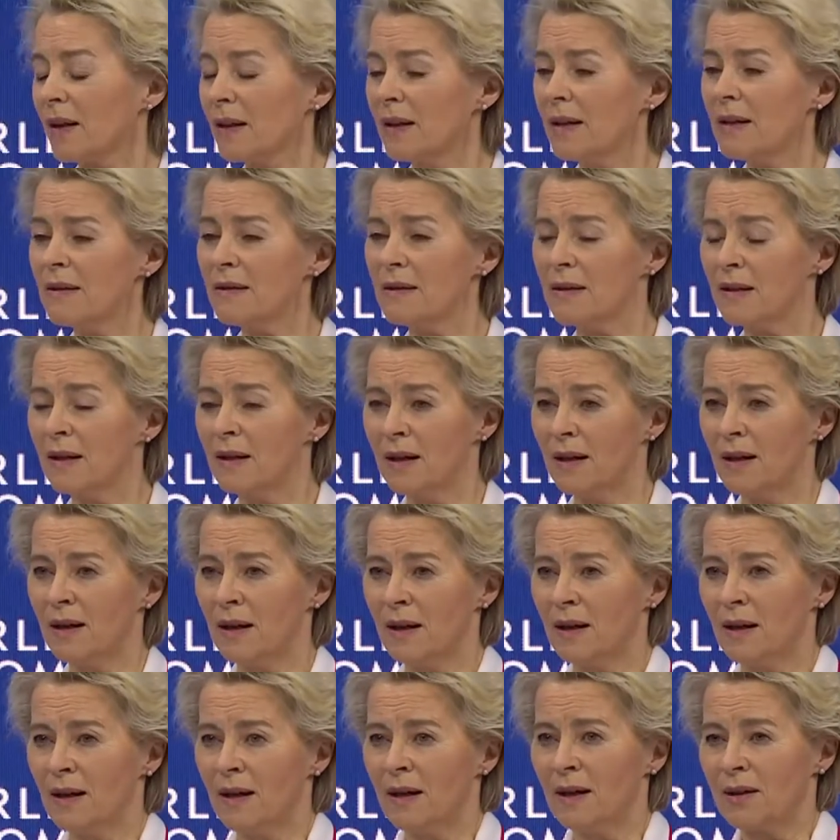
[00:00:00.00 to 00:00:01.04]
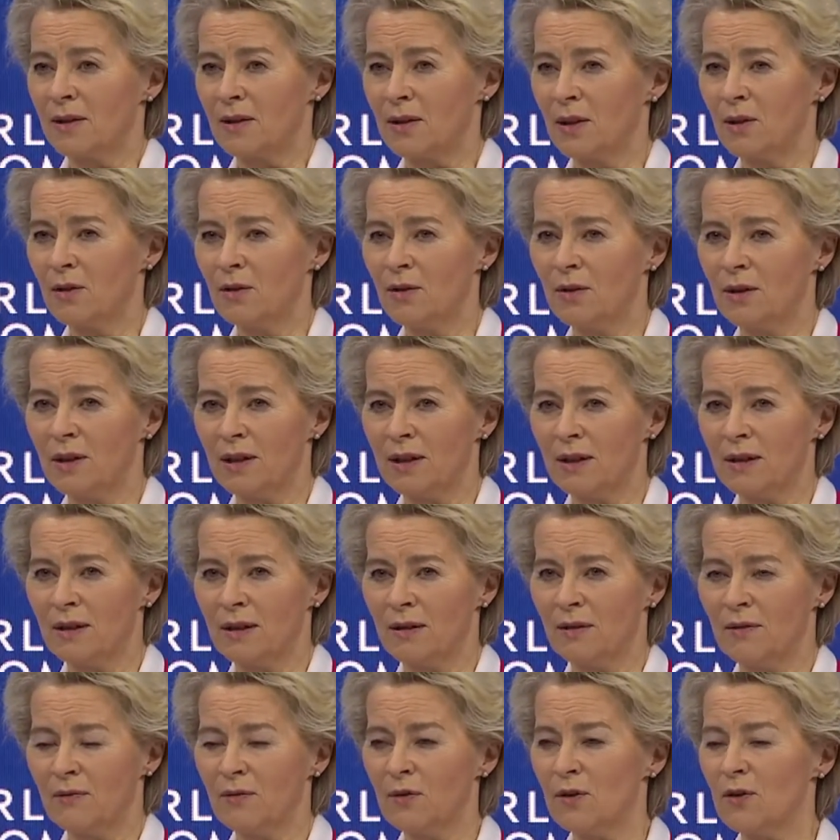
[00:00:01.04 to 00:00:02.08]
Yes. So
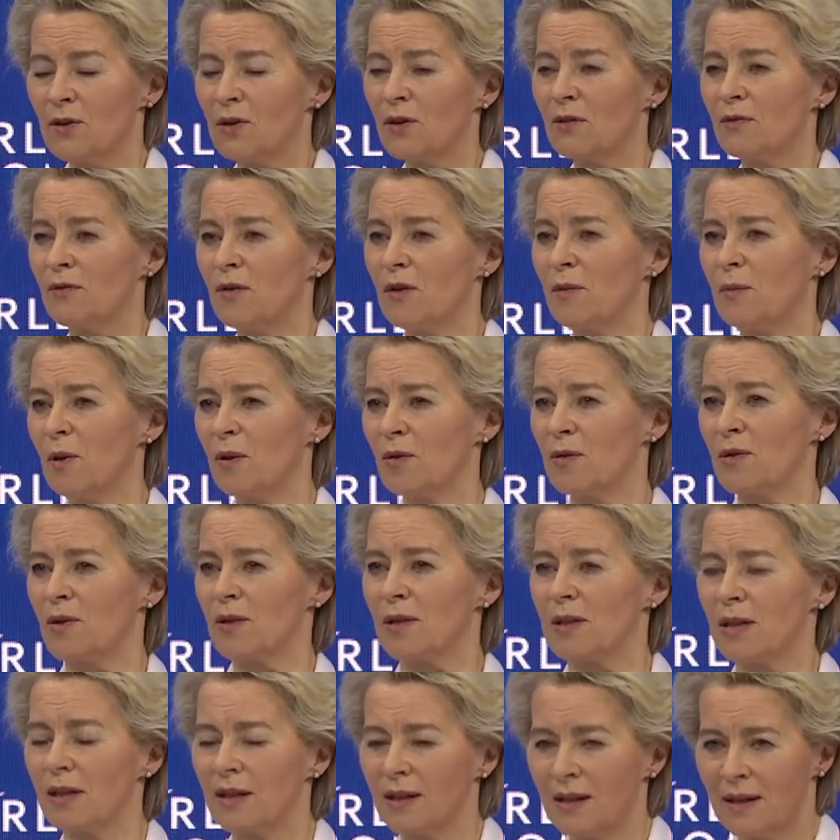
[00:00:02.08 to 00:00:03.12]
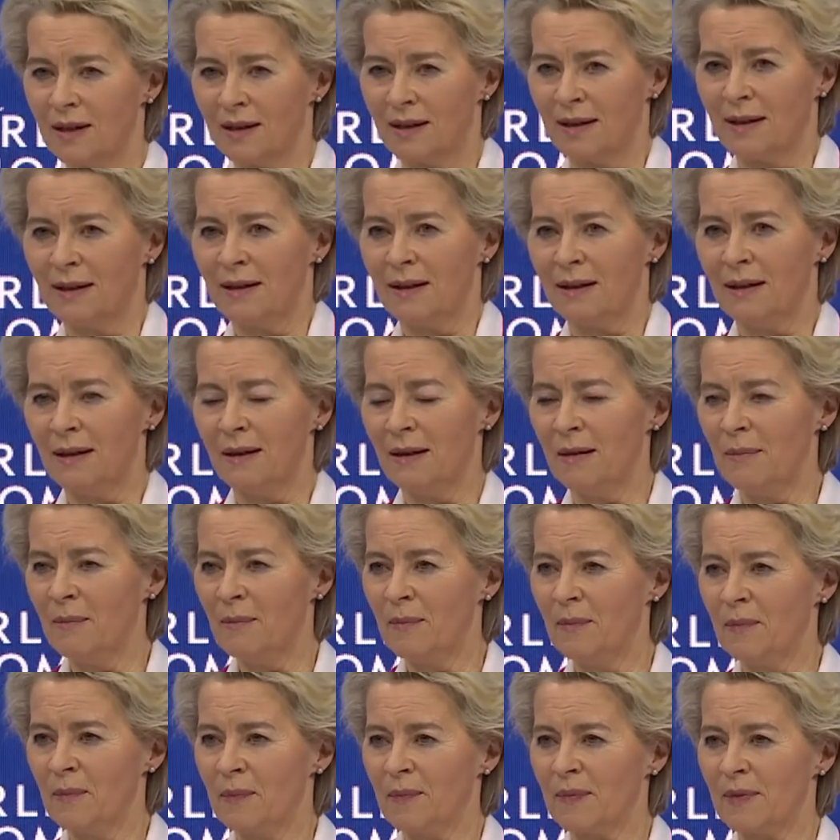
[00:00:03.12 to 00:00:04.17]
first and foremost,
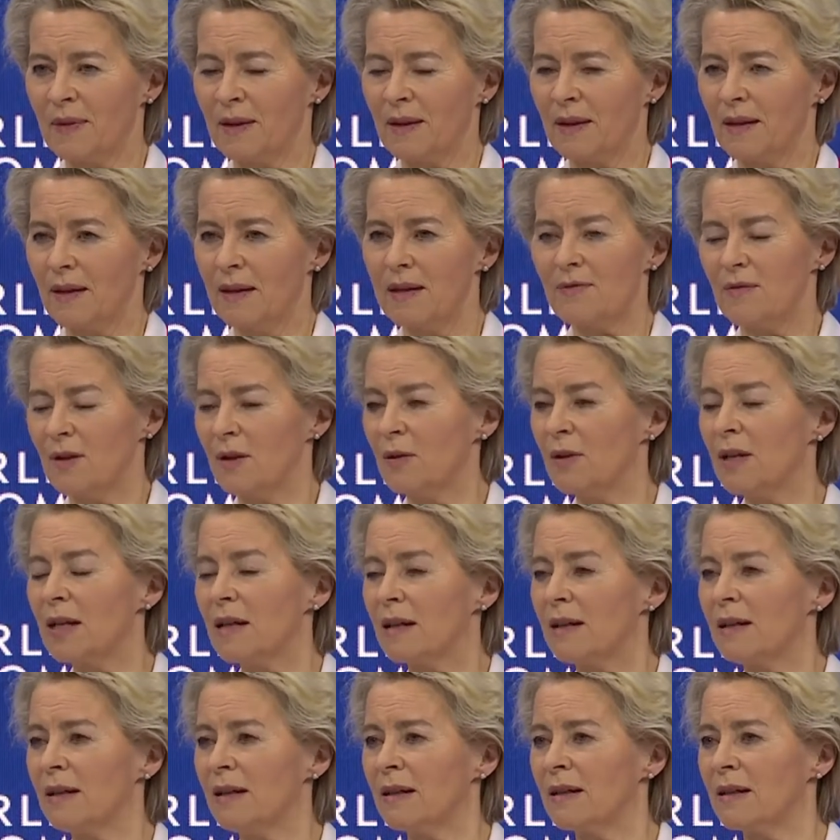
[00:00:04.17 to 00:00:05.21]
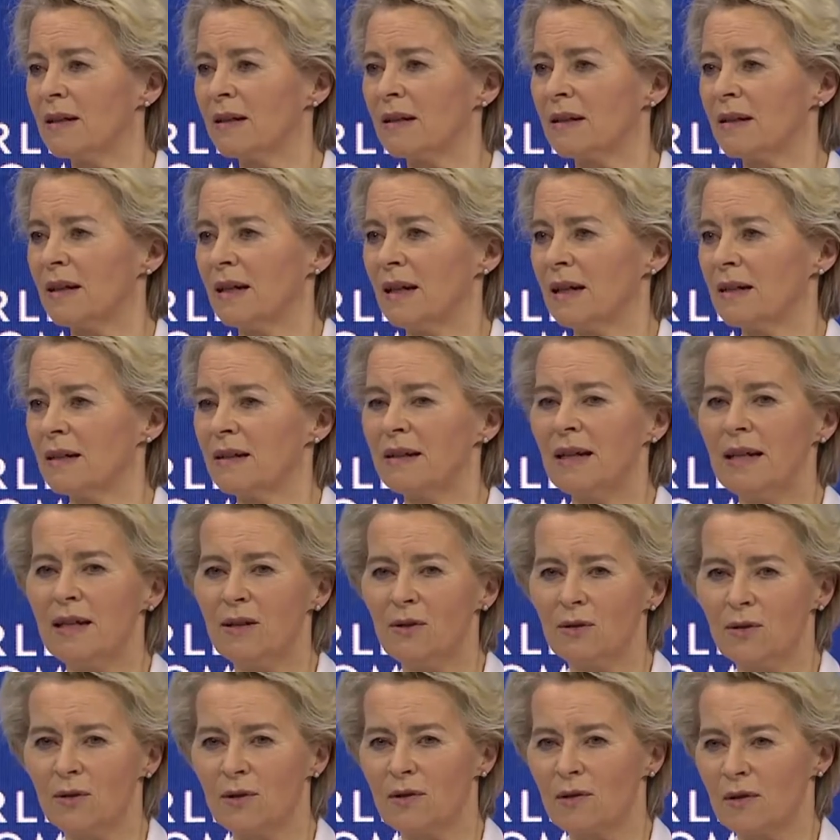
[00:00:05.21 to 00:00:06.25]
it's very clear that
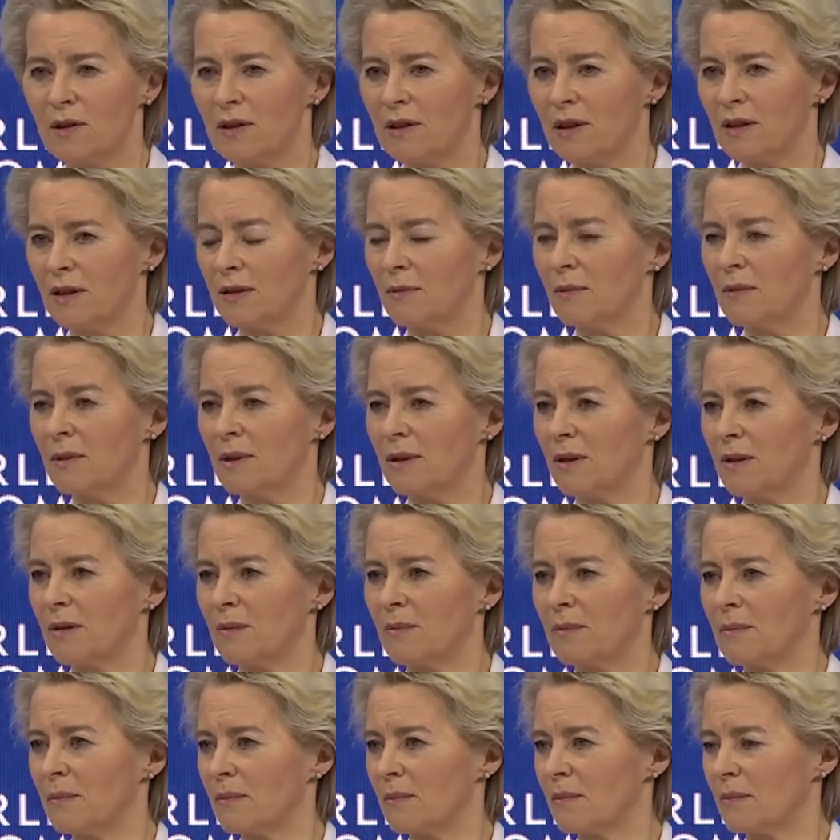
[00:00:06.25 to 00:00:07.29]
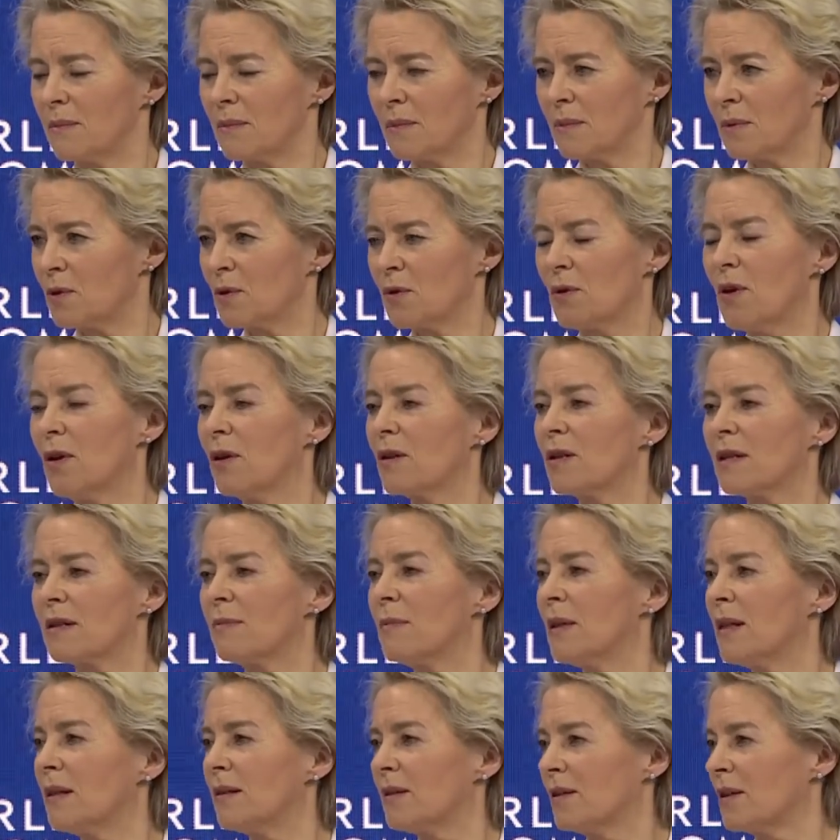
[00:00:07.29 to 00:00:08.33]
NATO is the strongest
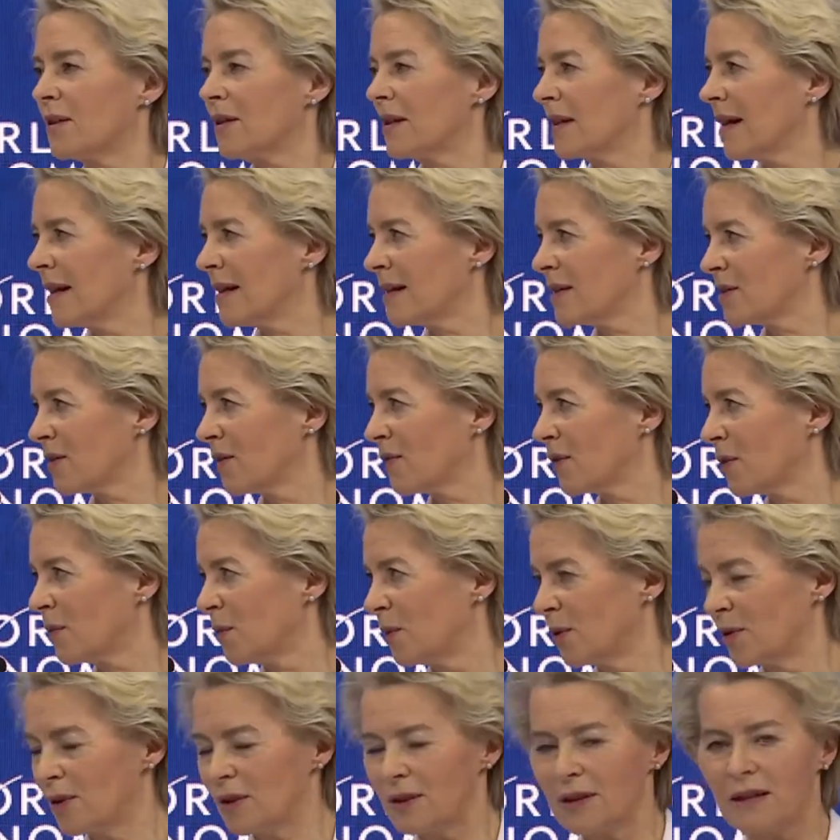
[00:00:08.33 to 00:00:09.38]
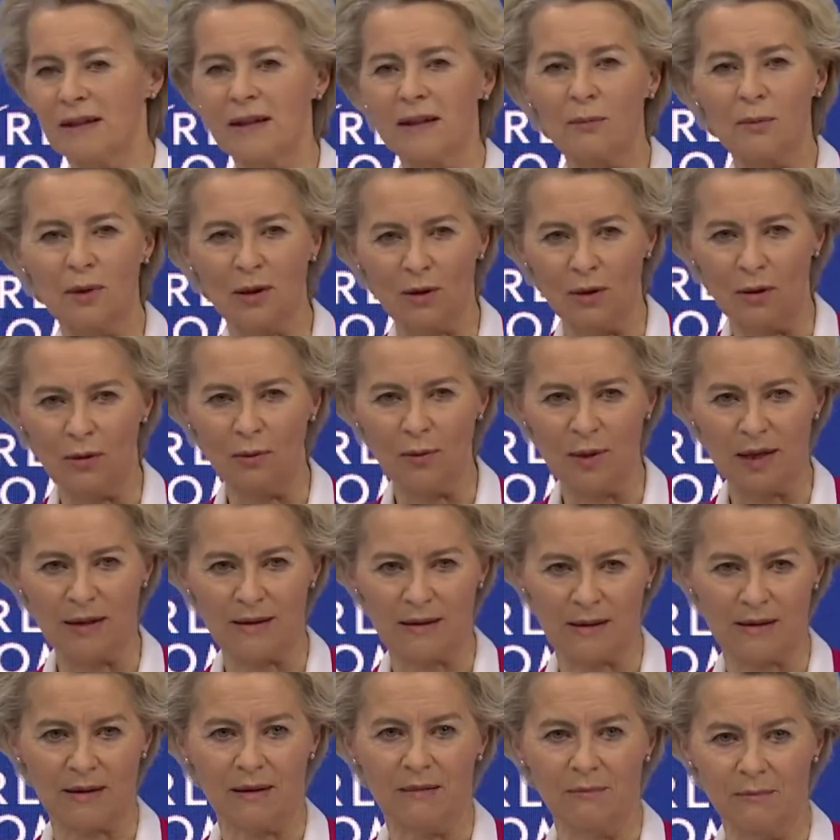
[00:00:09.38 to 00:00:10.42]
military alliance of the world, and it will
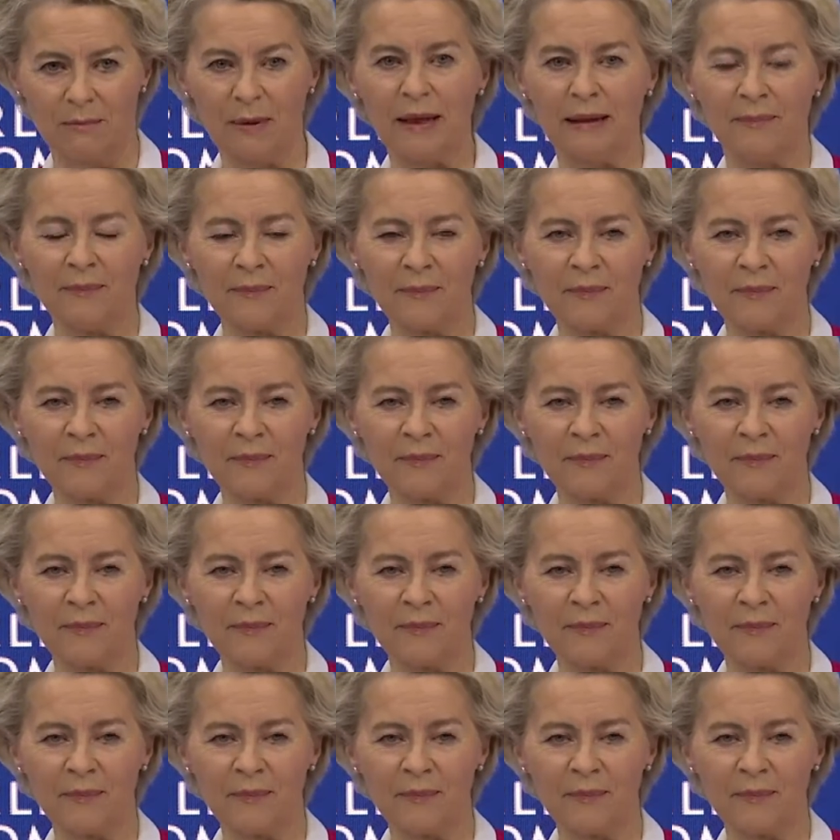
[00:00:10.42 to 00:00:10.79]
always be.